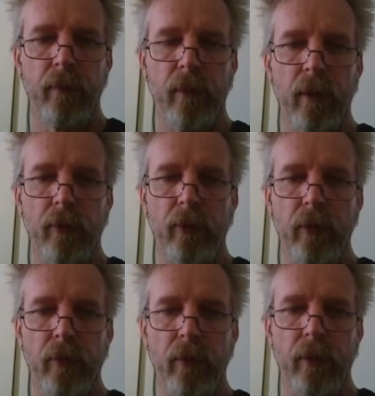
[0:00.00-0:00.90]
how do you
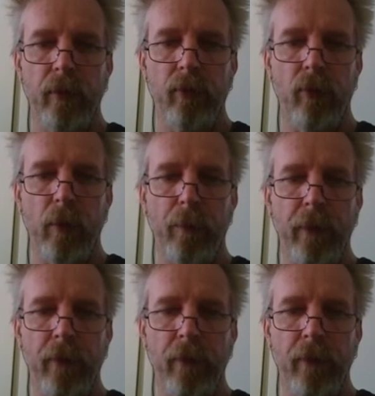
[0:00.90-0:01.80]
call it? Crop it.
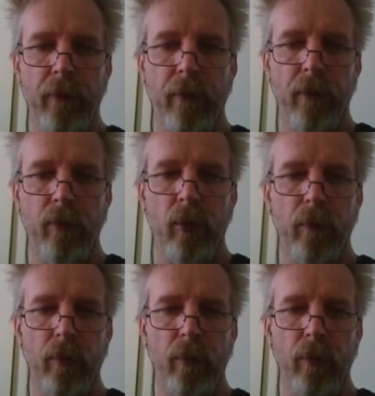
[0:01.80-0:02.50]
Crop.